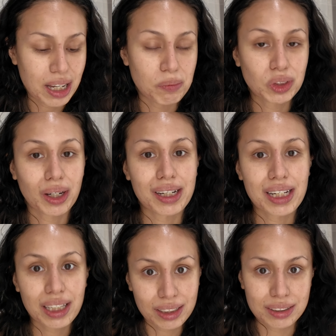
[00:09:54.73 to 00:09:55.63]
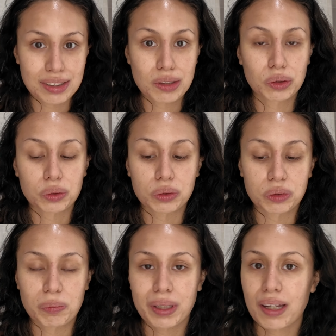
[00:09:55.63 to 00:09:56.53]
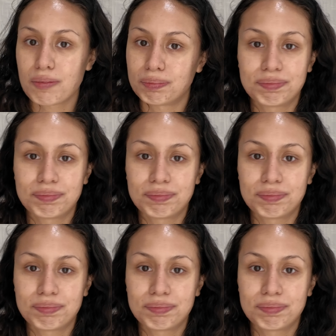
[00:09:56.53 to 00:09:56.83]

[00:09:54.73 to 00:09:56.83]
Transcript: I'm trying to get it under control, but